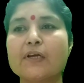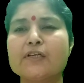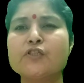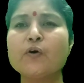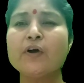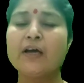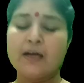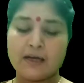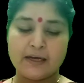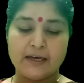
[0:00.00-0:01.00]
So,
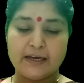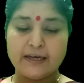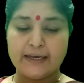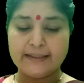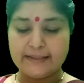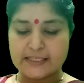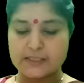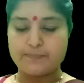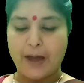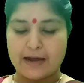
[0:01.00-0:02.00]
in
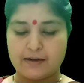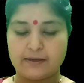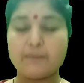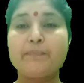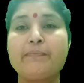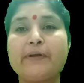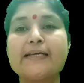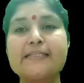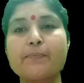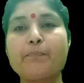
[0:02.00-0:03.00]
this paragraph, it
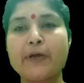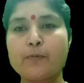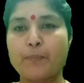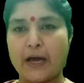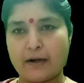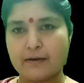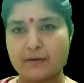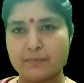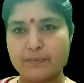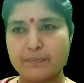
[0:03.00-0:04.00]
is a big
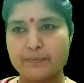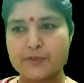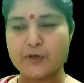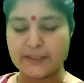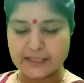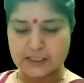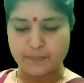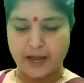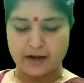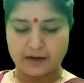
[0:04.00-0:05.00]
paragraph. So, in this
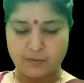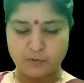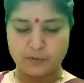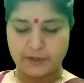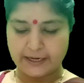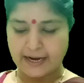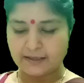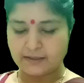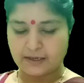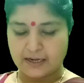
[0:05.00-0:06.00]
paragraph, we will
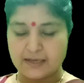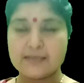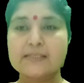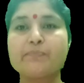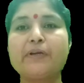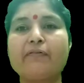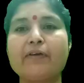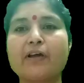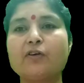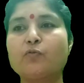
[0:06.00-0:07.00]
get some
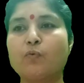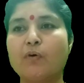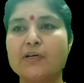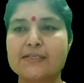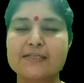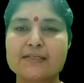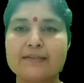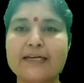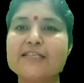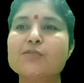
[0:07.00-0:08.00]
difficult words.
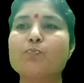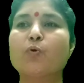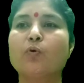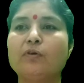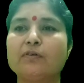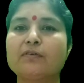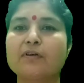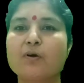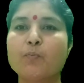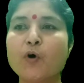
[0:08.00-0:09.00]
That is moan.
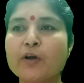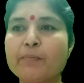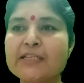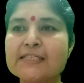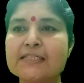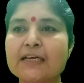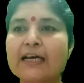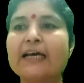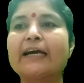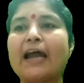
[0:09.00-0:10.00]
Moan means
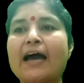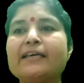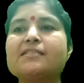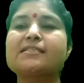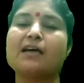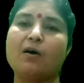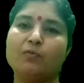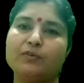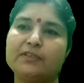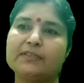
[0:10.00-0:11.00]
crying
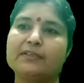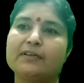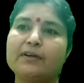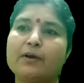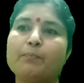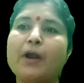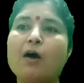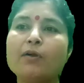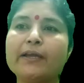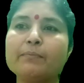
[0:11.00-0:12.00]
sound.
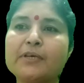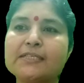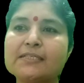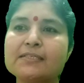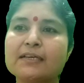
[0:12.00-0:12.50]
Prowling means